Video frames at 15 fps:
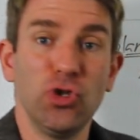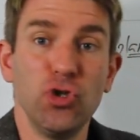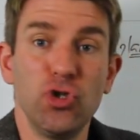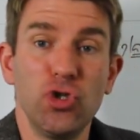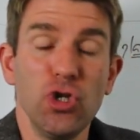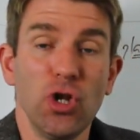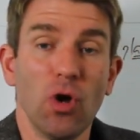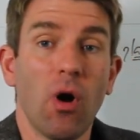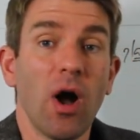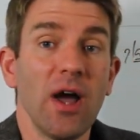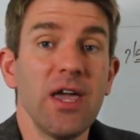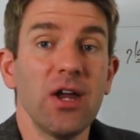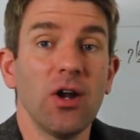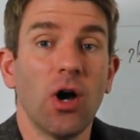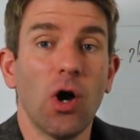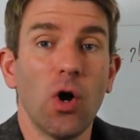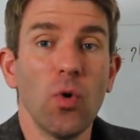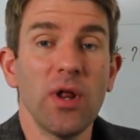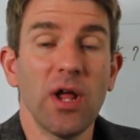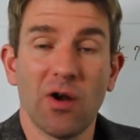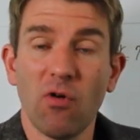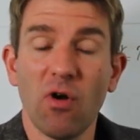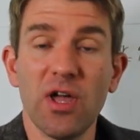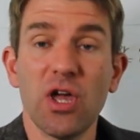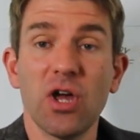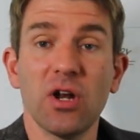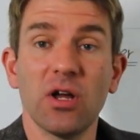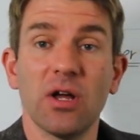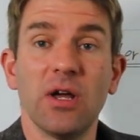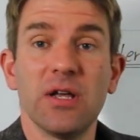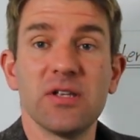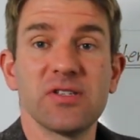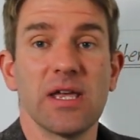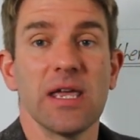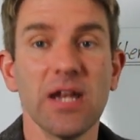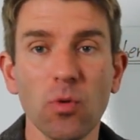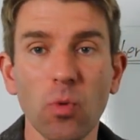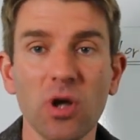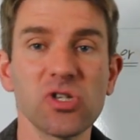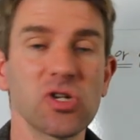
Do you know, are you going to hold it, or are you going to say, you know what, it's